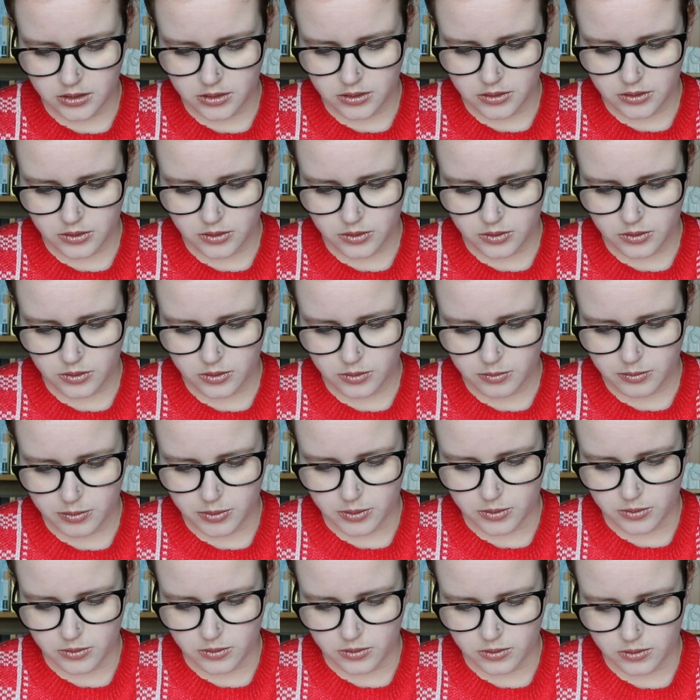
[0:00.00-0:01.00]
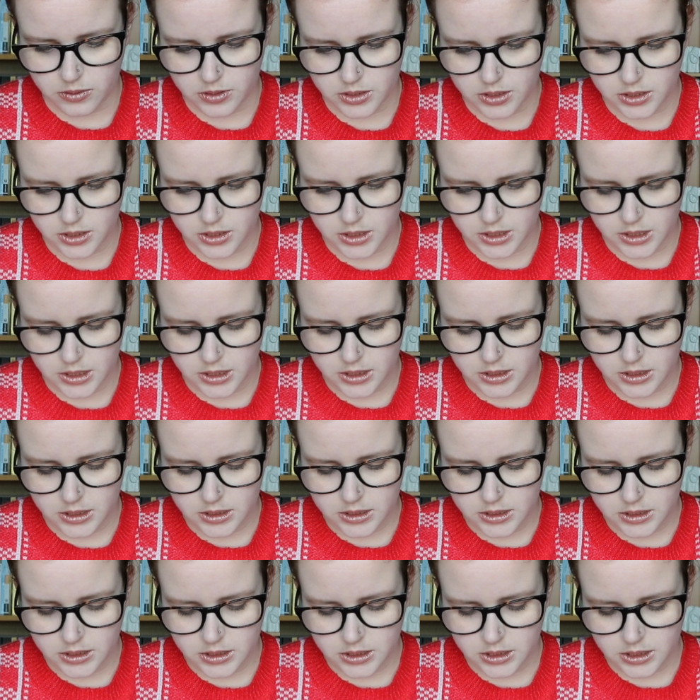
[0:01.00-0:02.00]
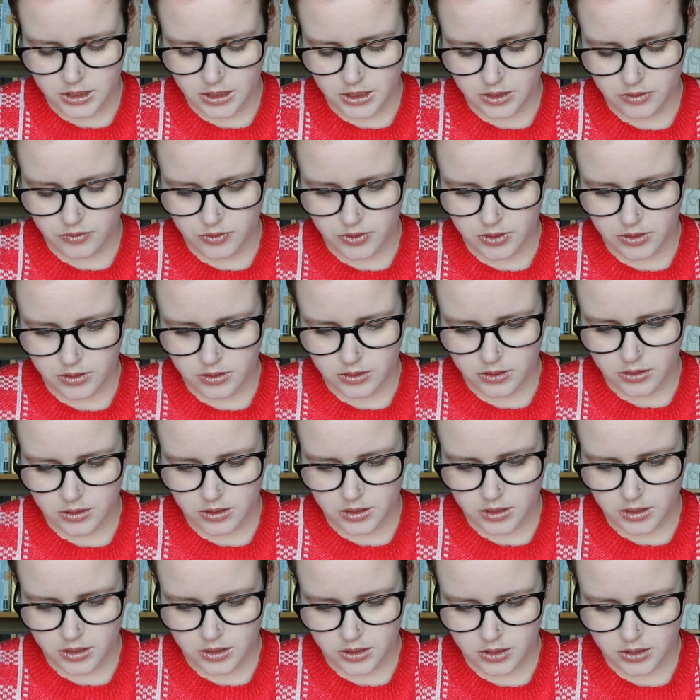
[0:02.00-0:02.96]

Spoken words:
Newport Stephen